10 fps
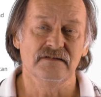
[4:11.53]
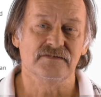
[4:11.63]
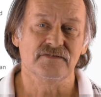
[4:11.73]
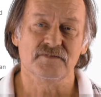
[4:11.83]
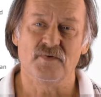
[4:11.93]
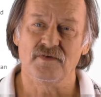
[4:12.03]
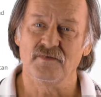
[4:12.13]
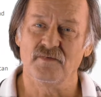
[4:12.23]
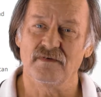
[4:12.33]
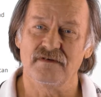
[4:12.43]
to the
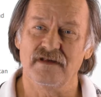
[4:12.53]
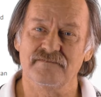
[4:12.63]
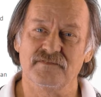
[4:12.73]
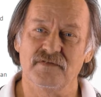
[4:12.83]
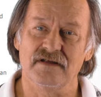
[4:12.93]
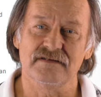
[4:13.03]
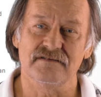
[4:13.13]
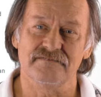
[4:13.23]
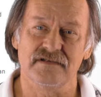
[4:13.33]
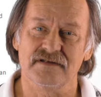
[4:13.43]
point where life could
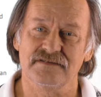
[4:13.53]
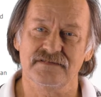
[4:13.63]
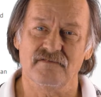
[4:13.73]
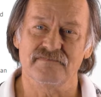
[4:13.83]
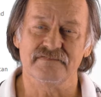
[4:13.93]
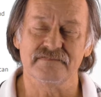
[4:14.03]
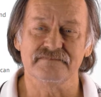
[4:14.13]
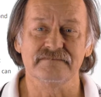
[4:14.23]
identify itself.